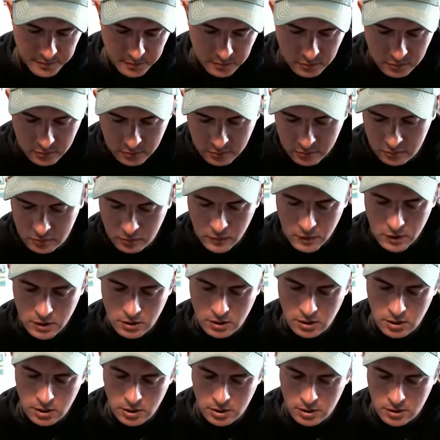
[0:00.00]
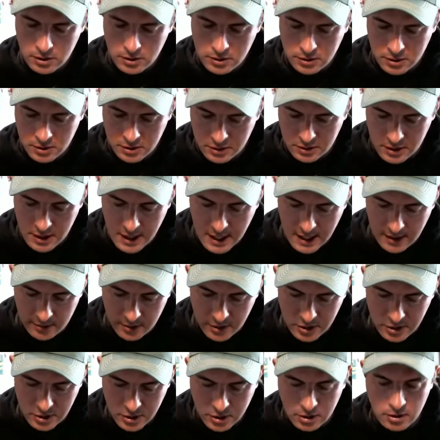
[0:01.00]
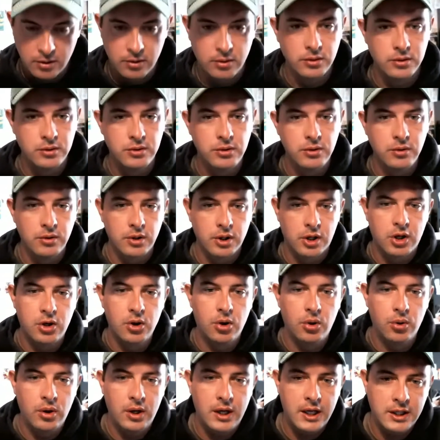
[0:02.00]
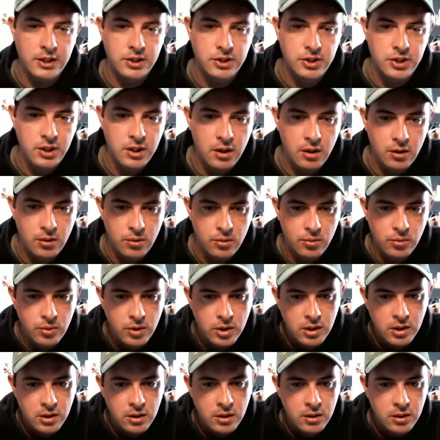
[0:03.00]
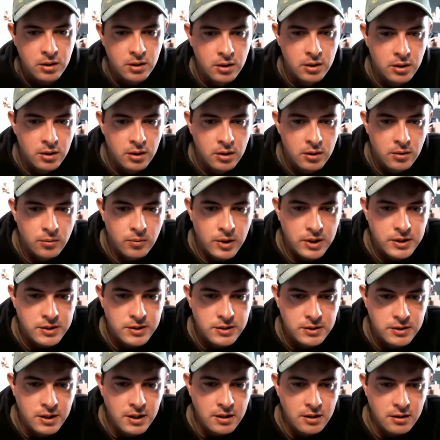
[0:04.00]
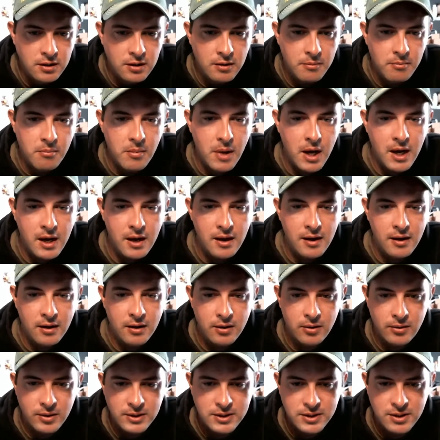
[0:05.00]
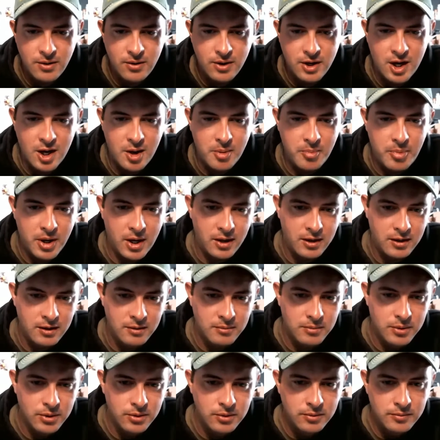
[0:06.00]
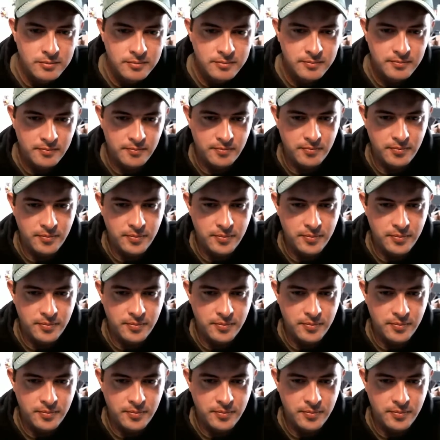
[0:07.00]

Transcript: So there's that one to go into the collection. What's in the mail? What's going on, Paula Bloom?